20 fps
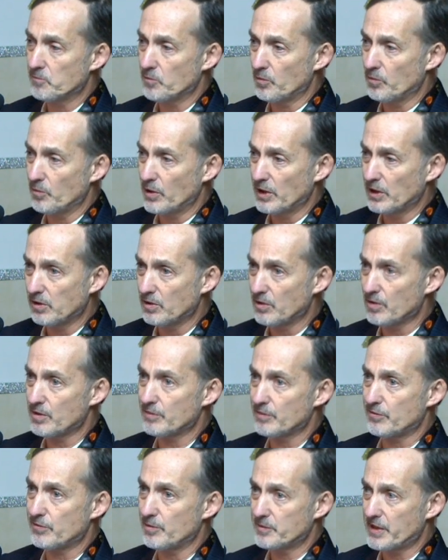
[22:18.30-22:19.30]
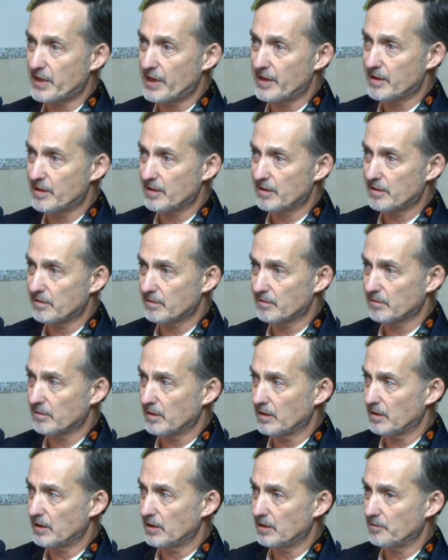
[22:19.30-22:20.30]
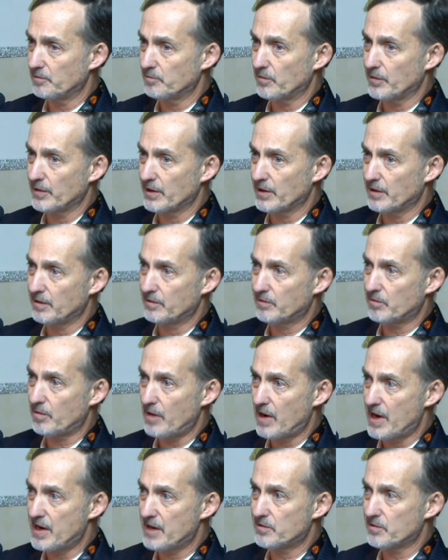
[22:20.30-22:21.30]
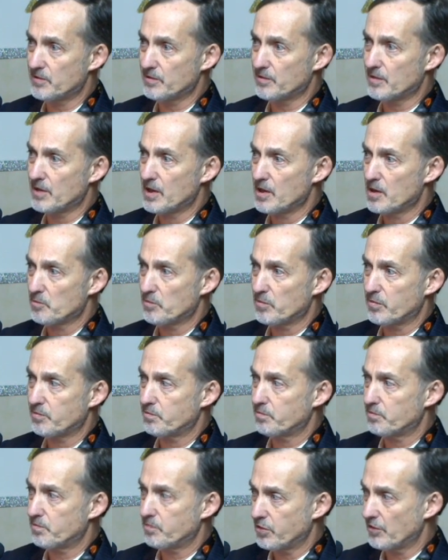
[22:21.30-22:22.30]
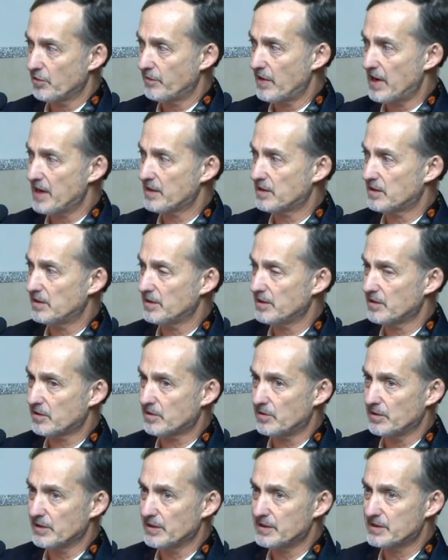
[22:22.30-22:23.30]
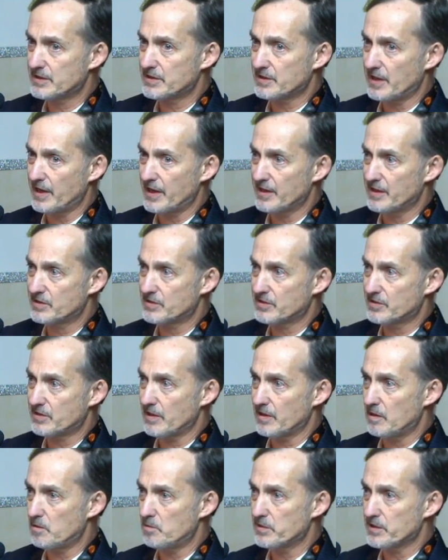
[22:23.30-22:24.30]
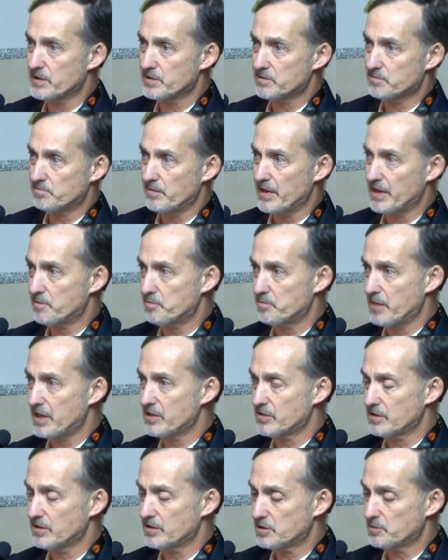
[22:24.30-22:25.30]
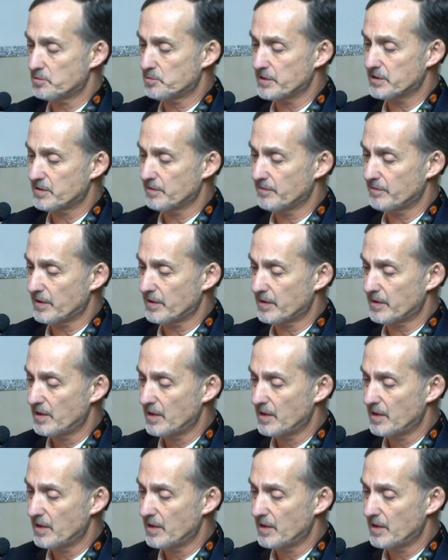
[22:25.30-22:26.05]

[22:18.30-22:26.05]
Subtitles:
we learn from data. We try to provide clinical insights to help us make patient-specific